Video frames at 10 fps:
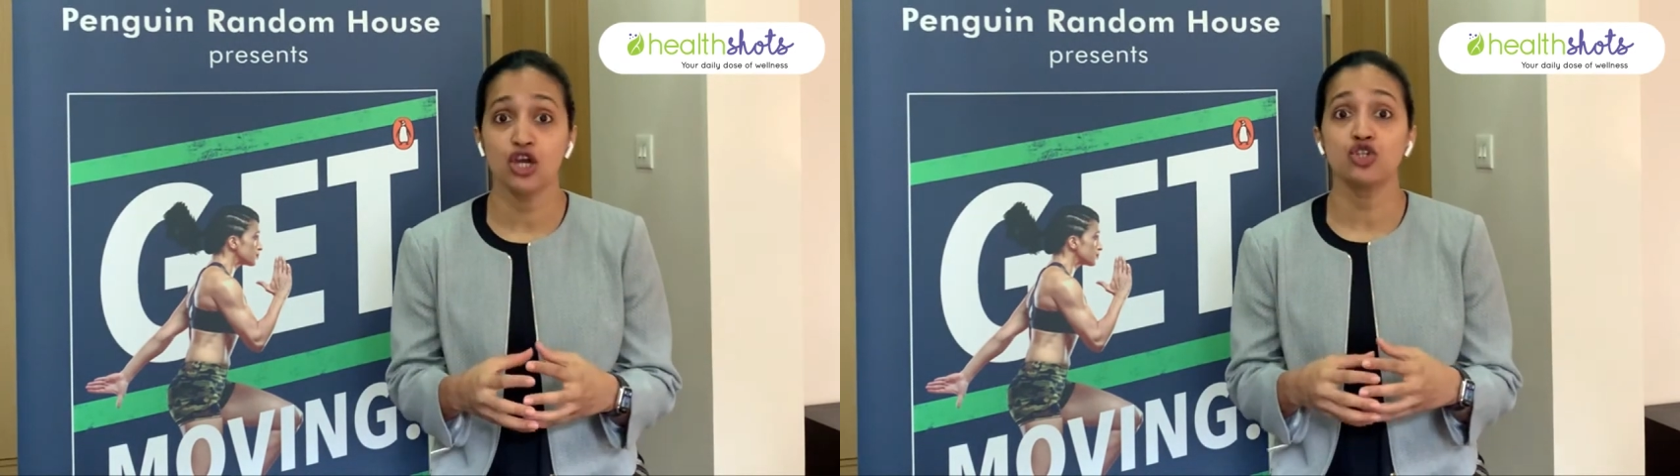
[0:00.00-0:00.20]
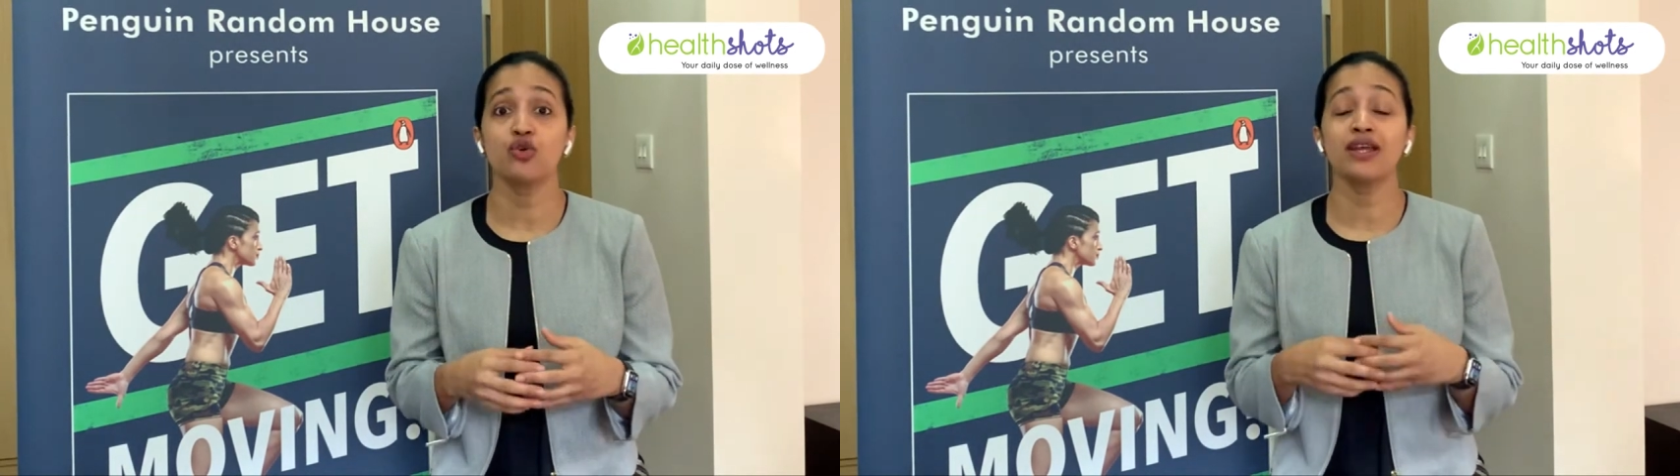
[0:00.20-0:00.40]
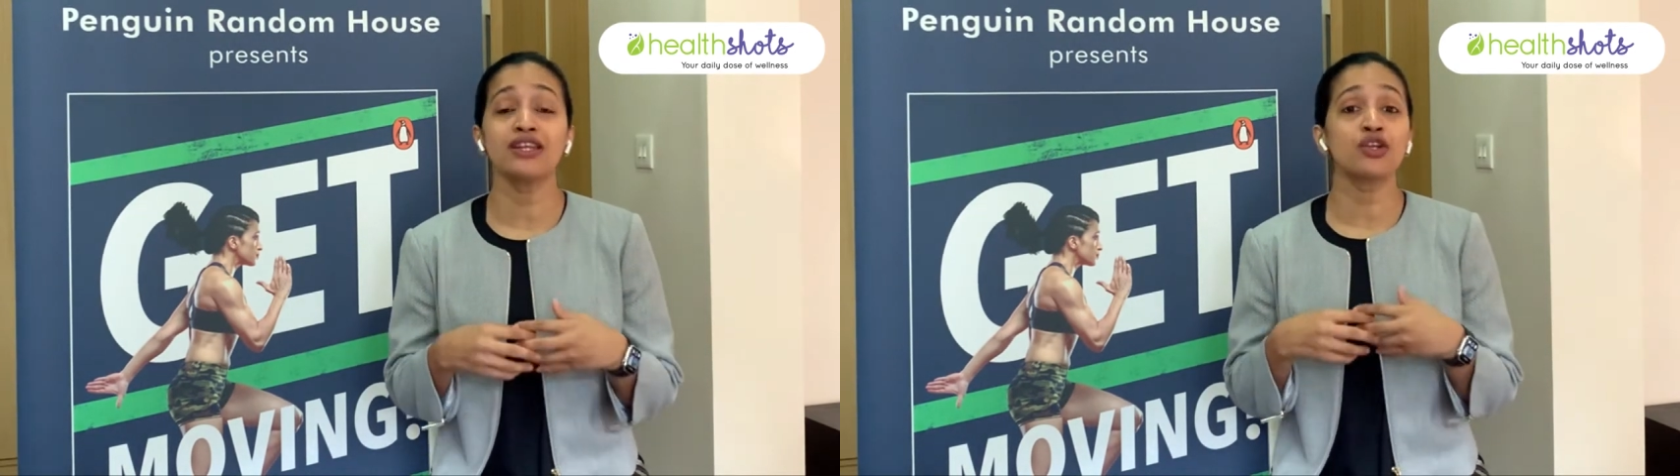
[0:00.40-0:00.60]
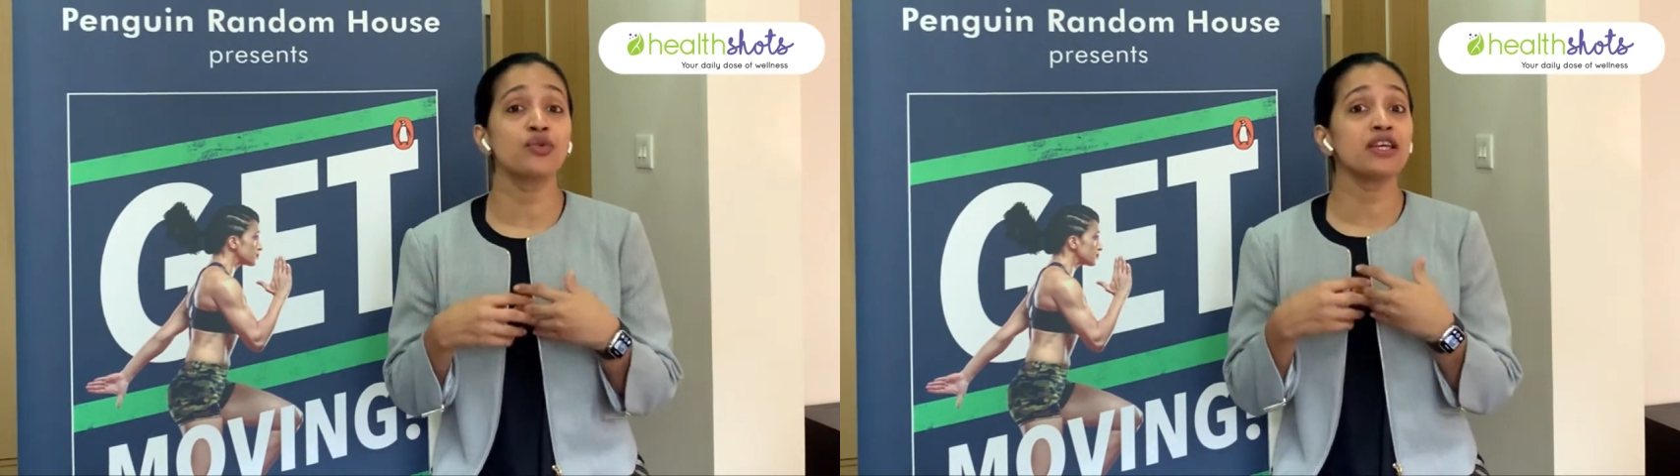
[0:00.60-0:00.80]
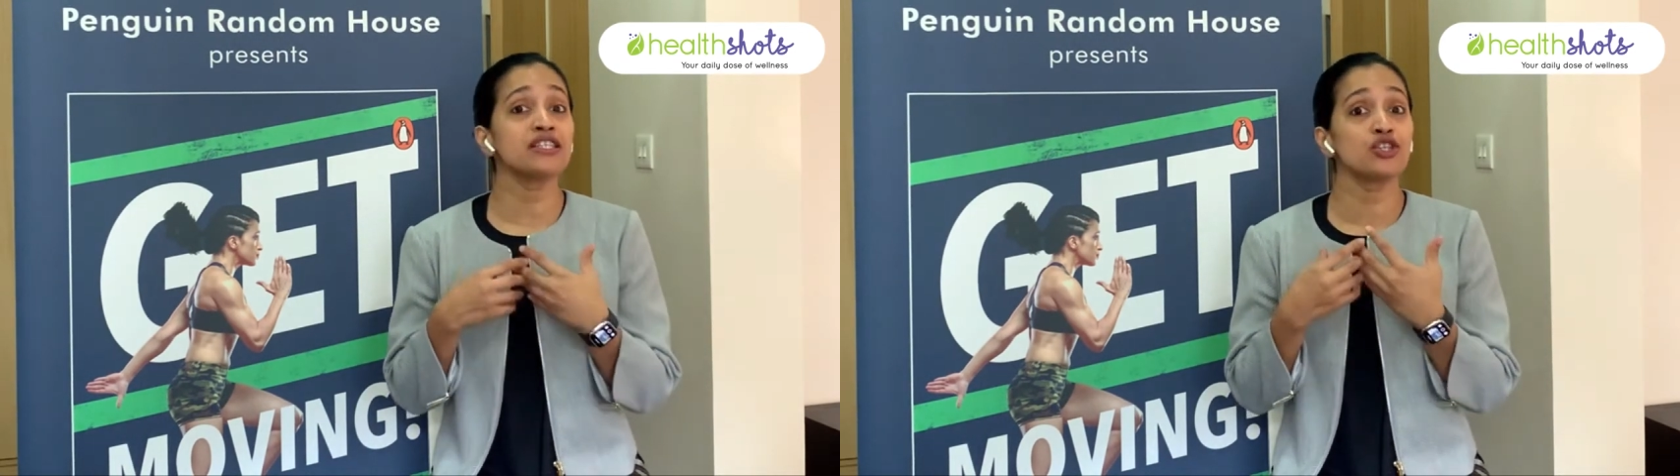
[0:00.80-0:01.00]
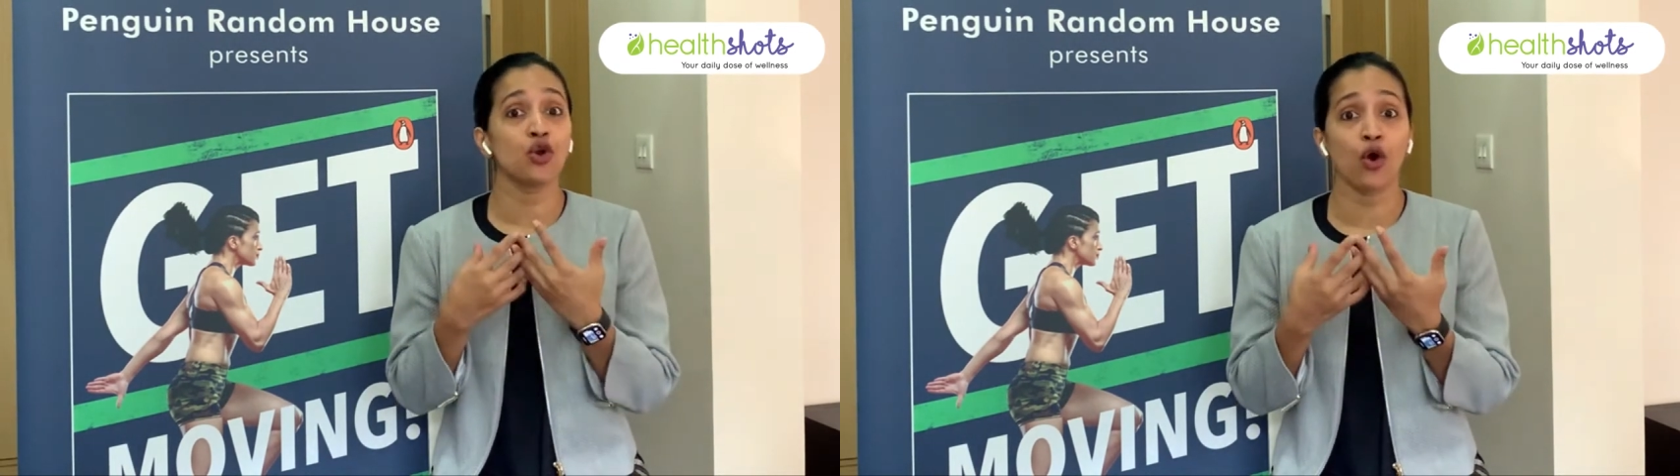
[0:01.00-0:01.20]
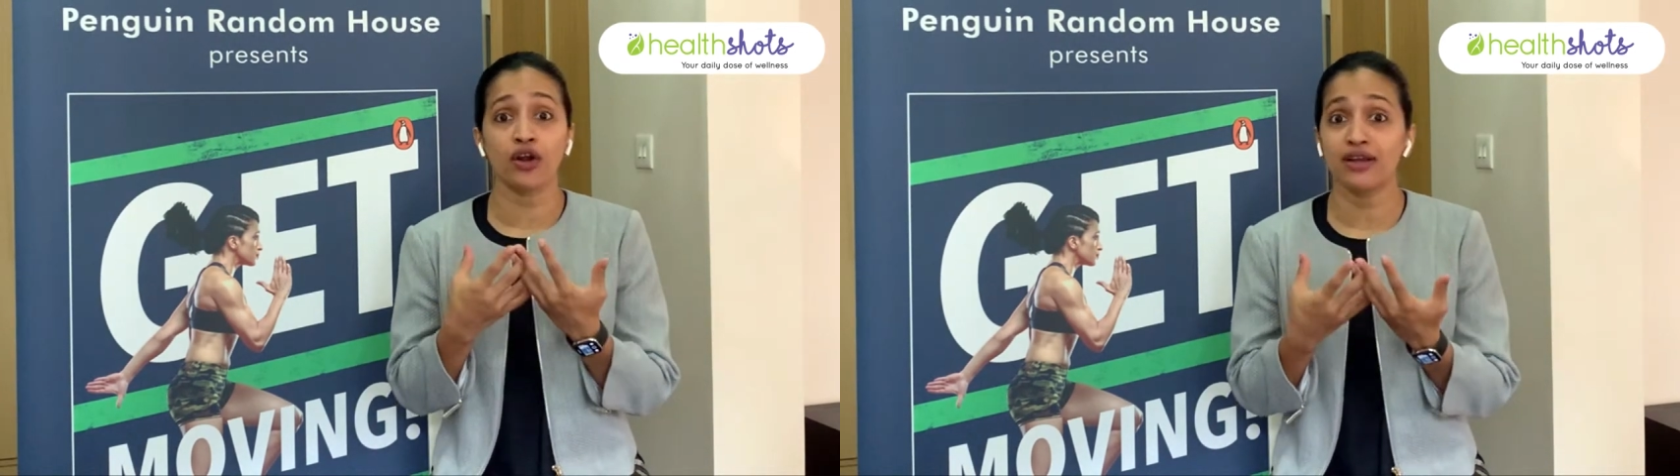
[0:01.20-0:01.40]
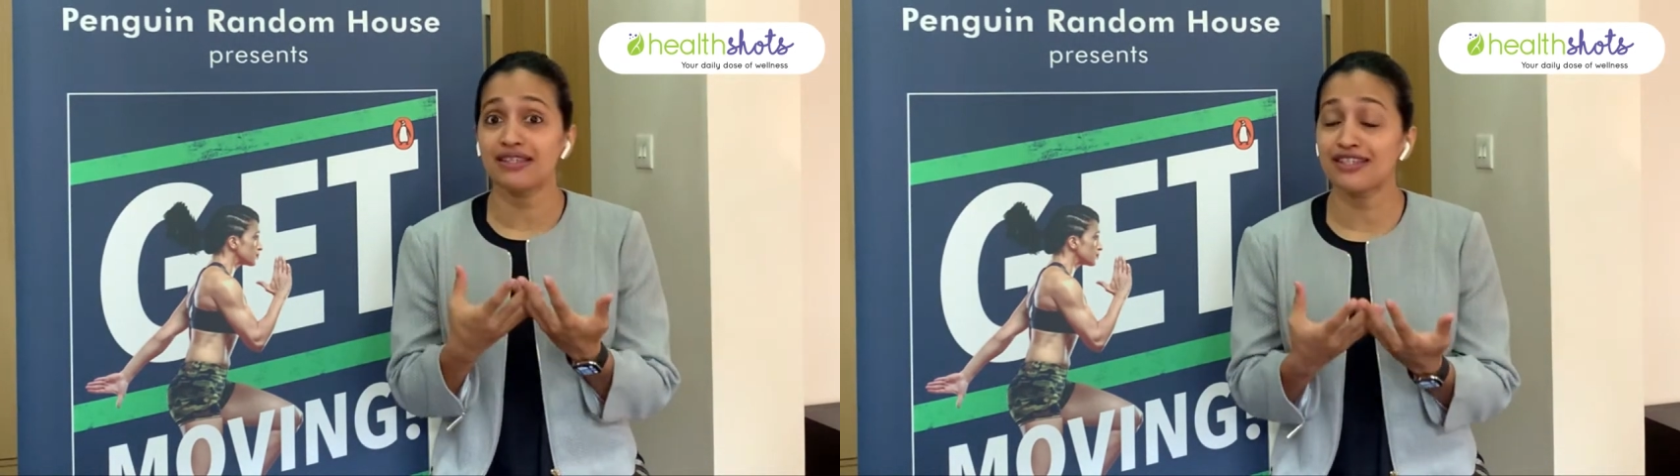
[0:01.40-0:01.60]
to increase
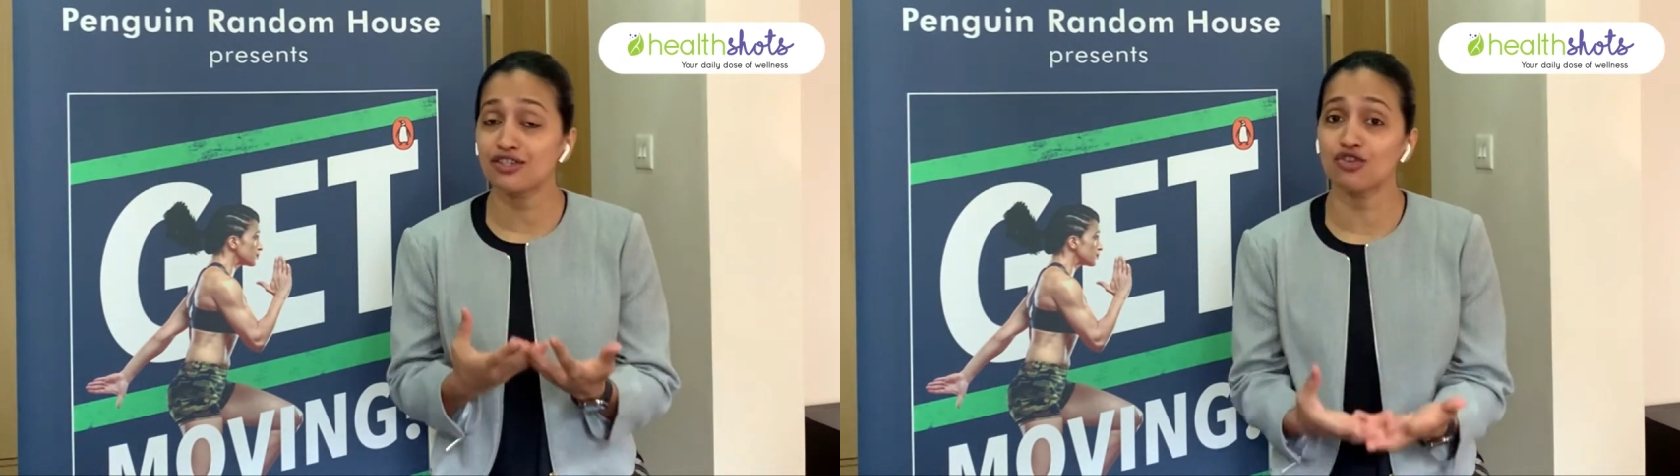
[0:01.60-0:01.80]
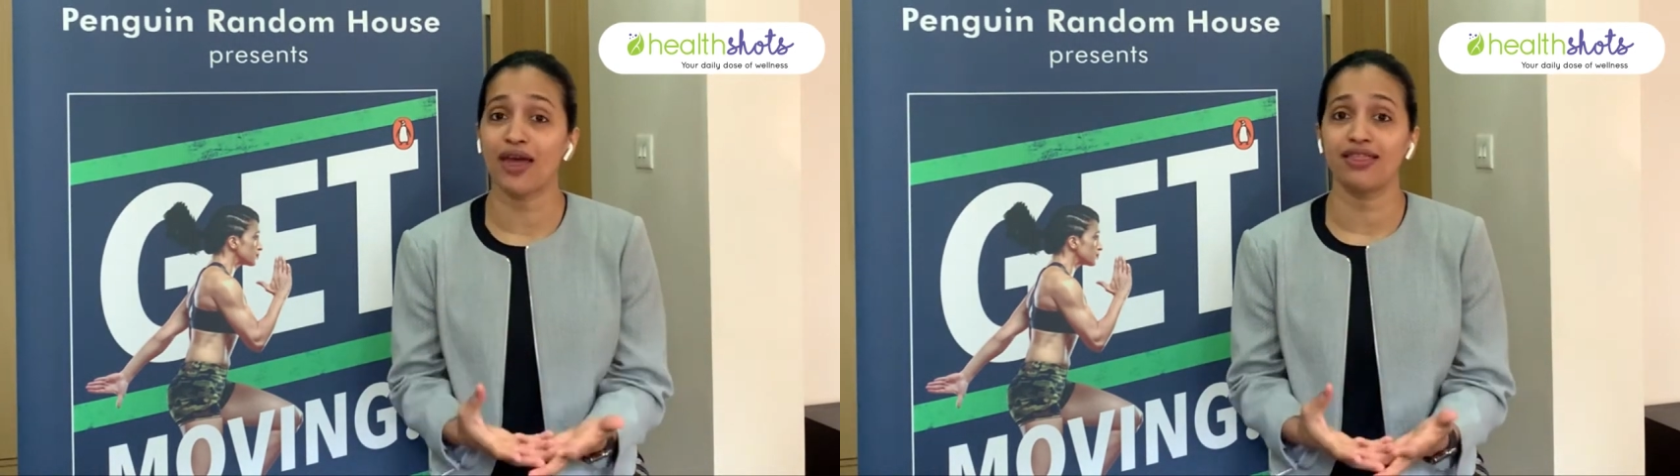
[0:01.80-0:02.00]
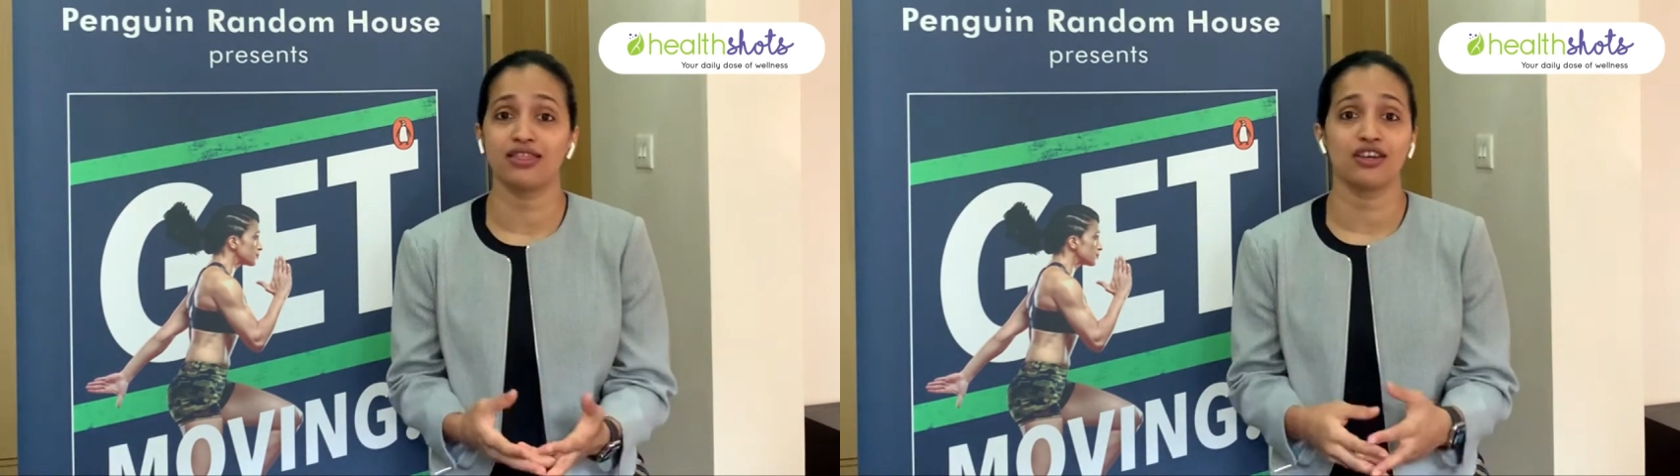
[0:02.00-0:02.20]
your strength,